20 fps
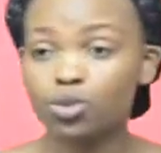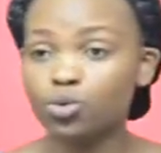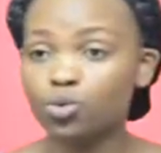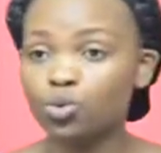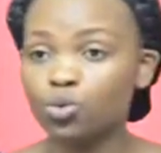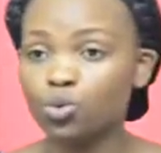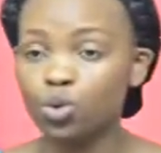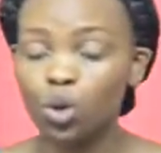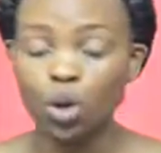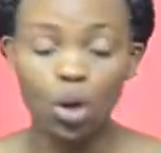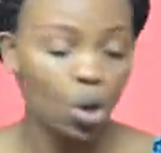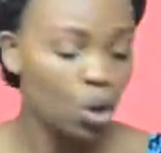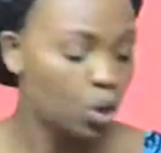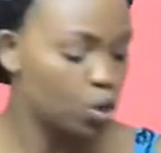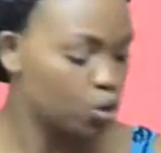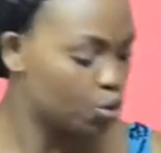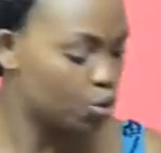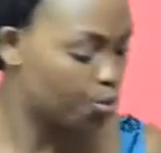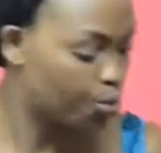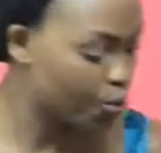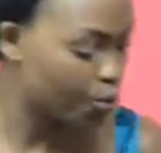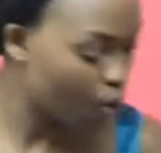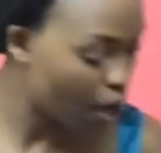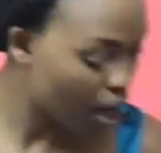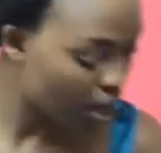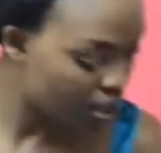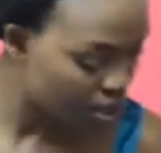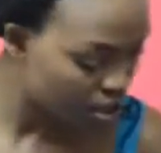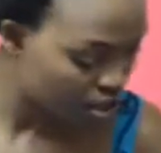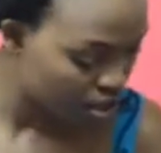to
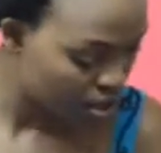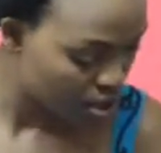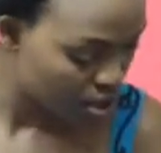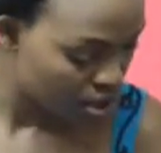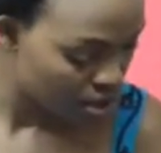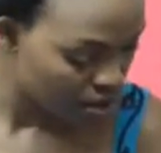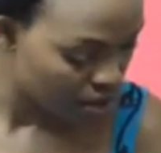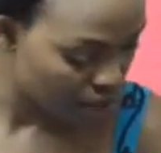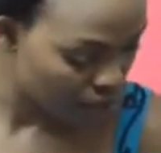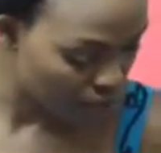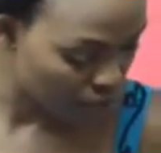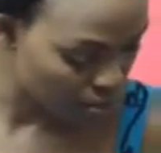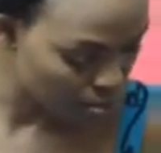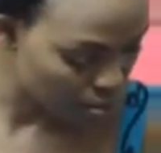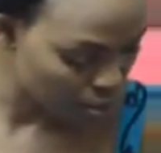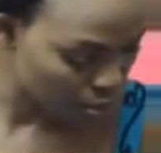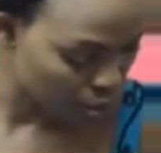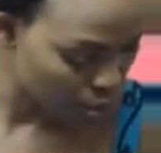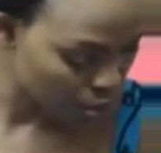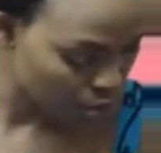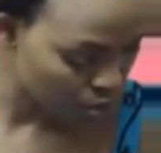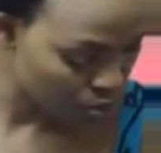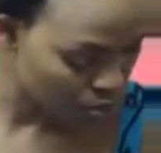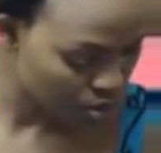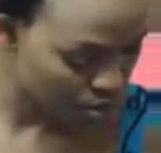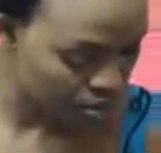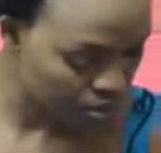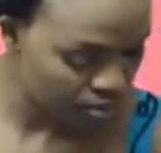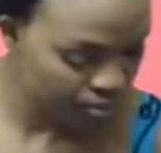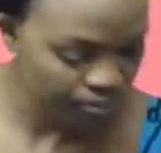brush the
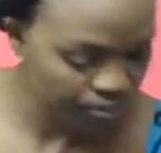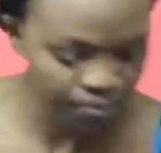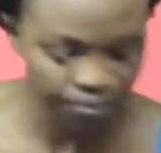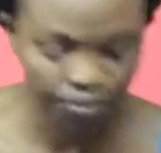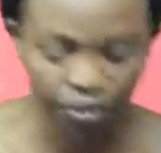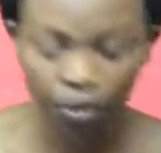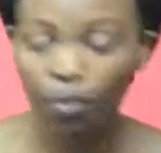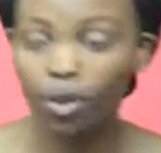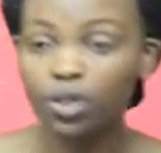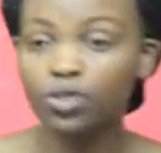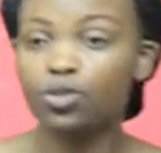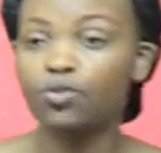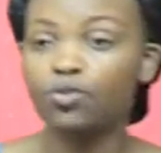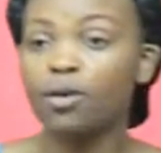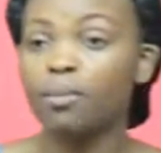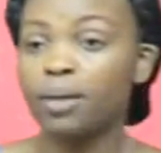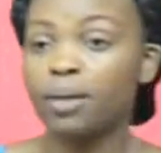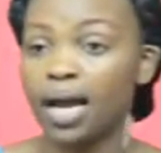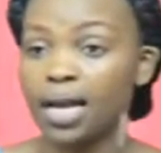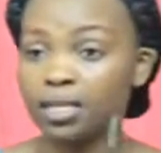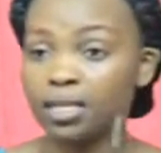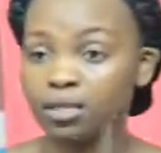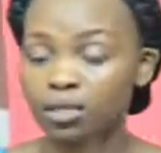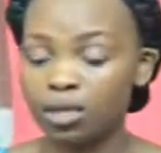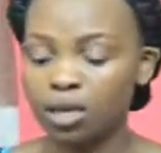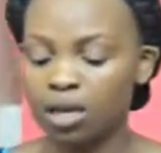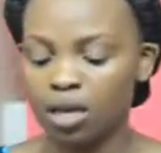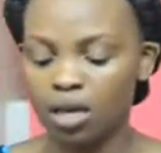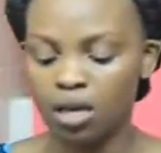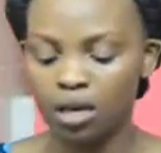eyebrows once you've applied
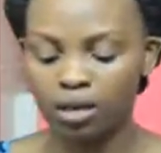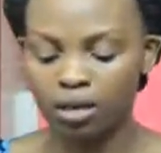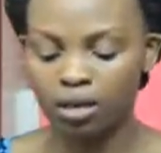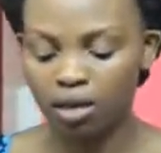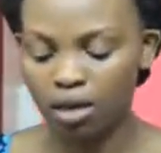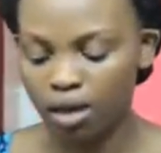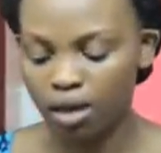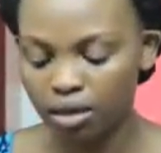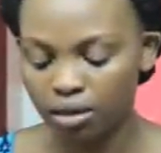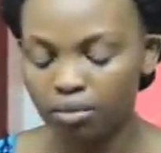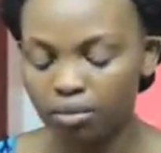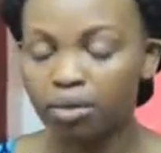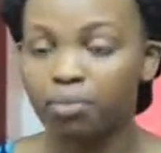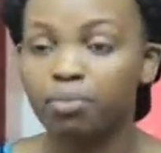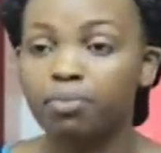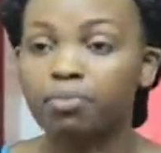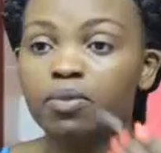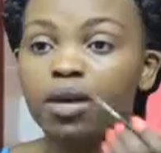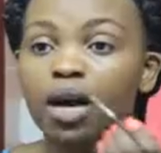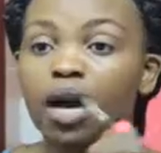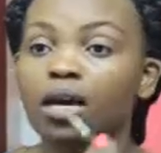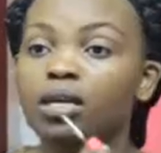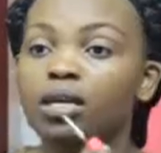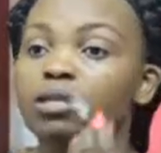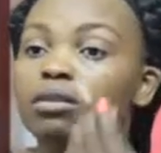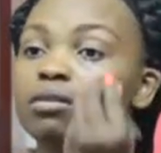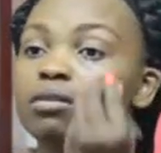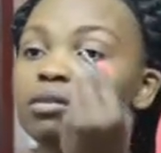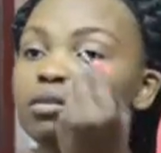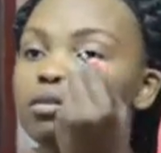
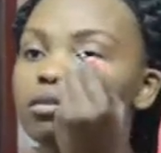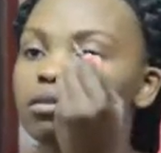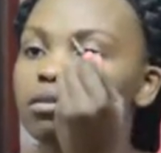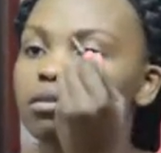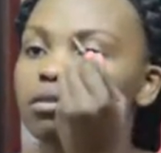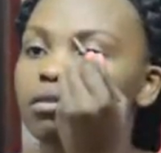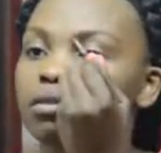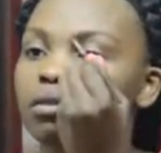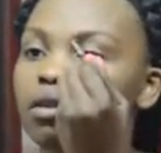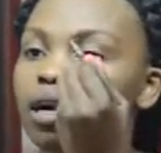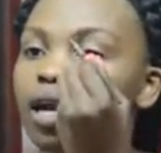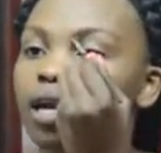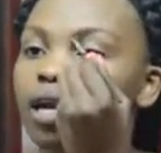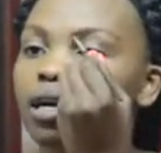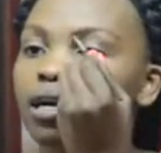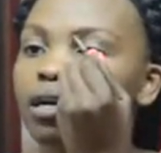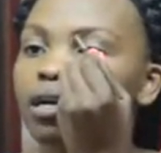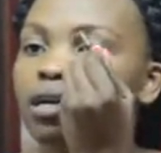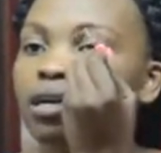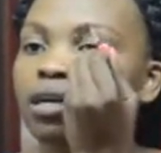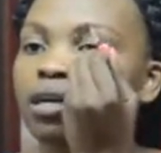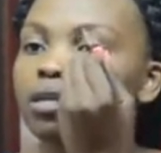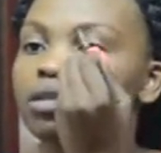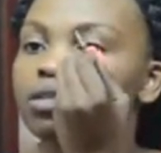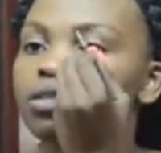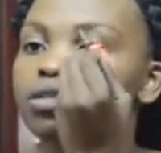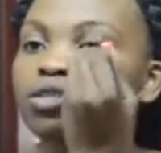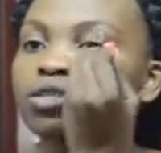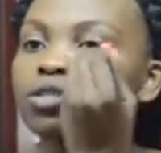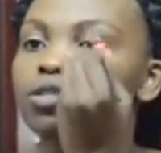the color,
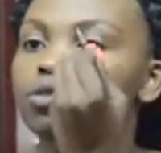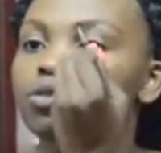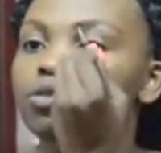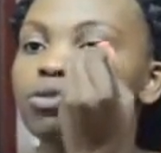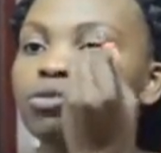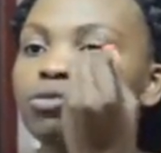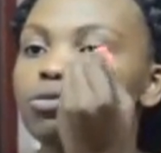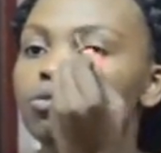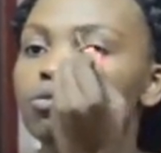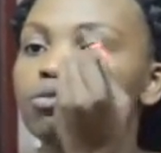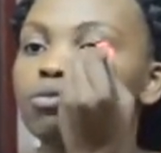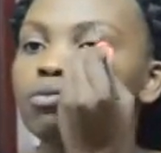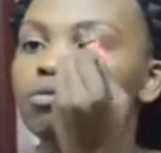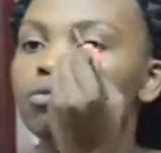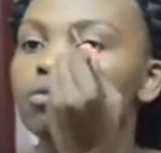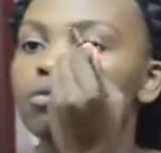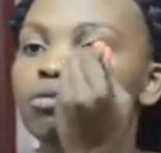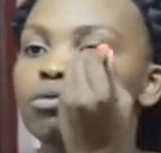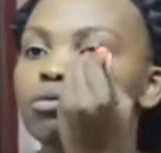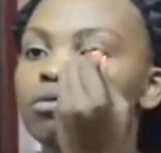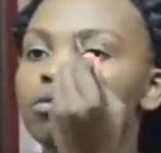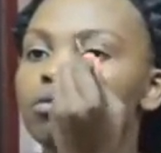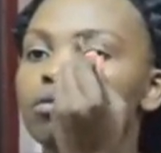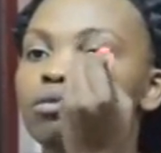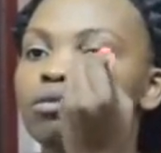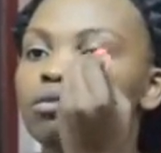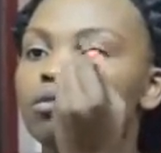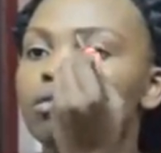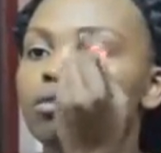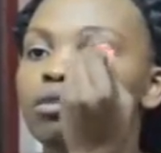just to
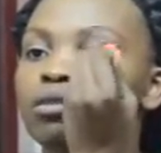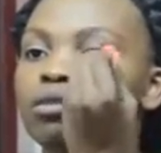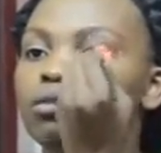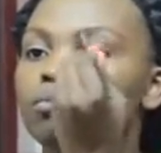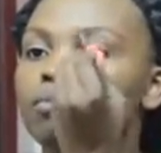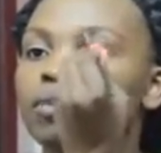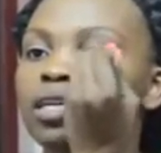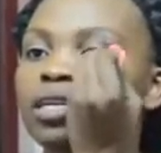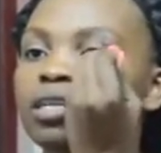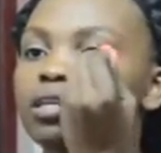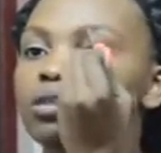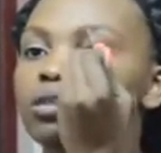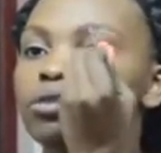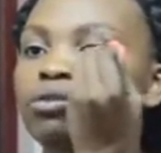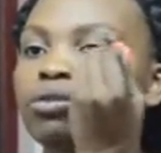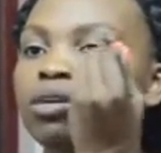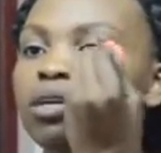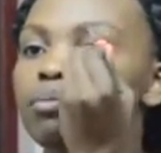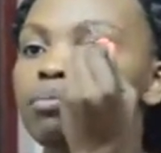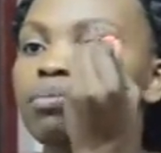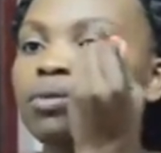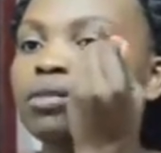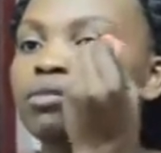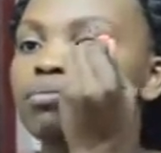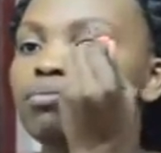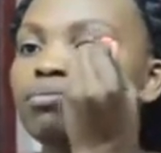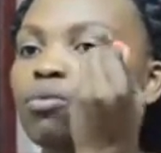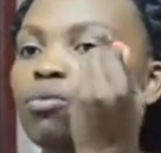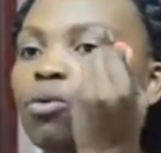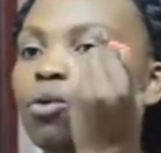make it look a bit
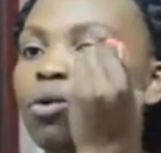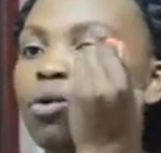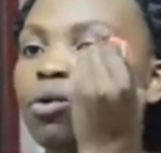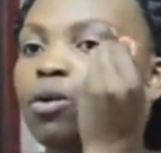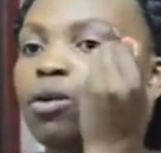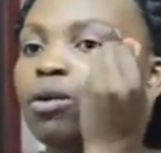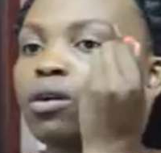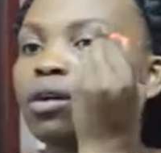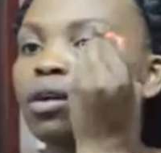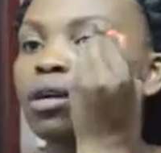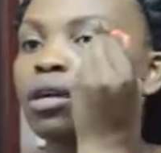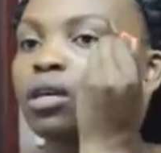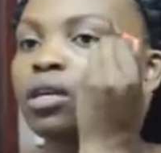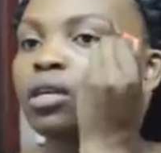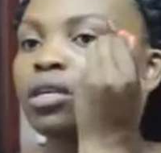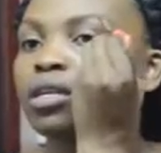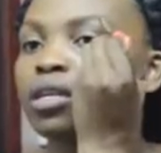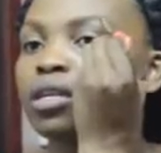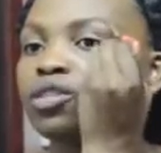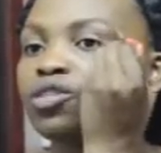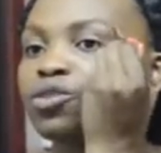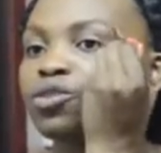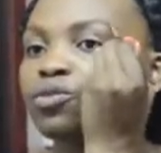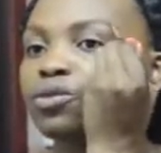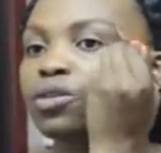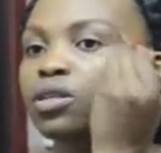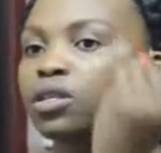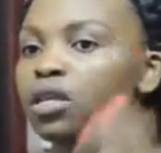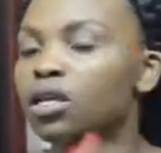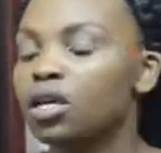more
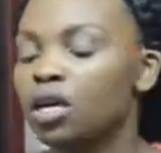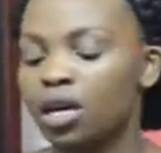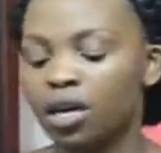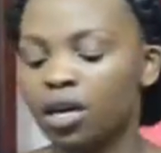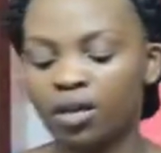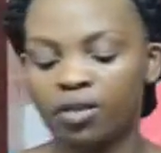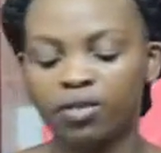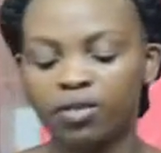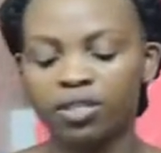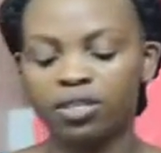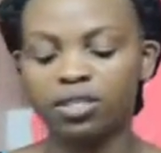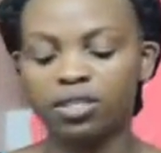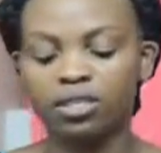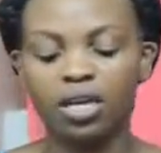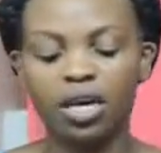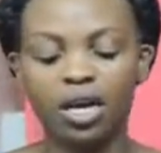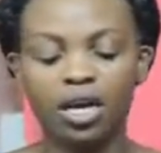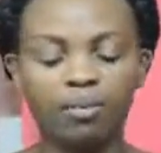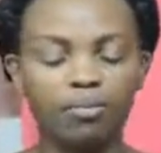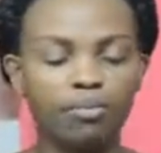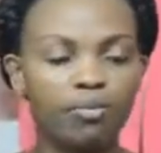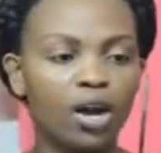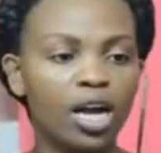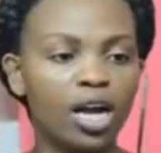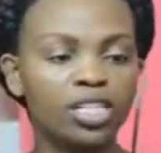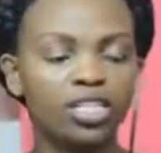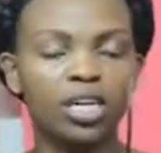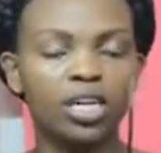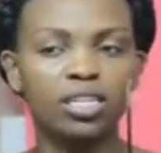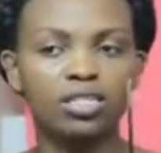natural. This
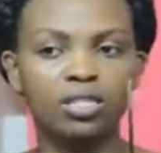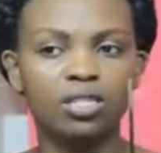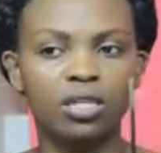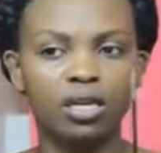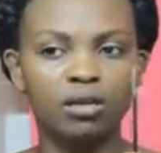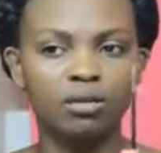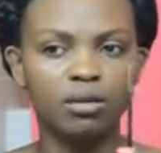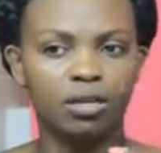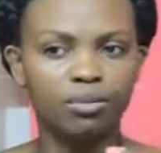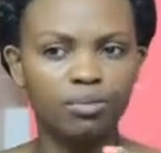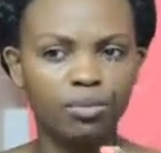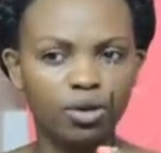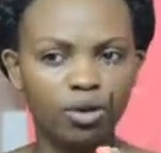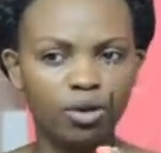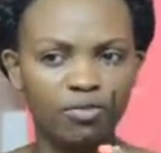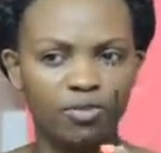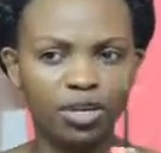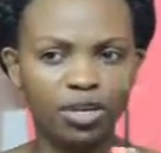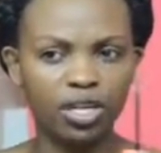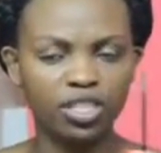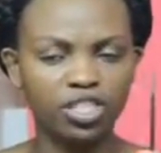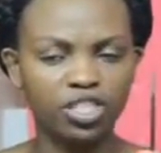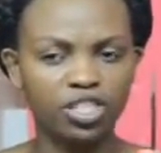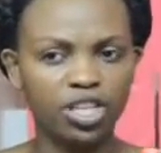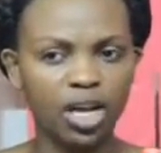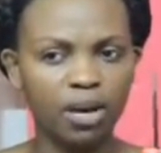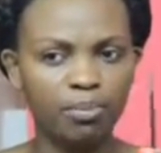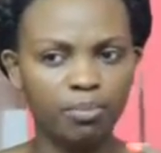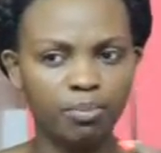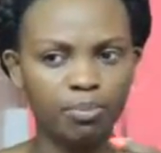brush has a bit of a
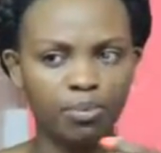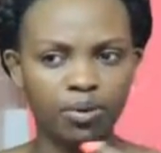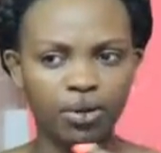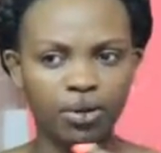sharp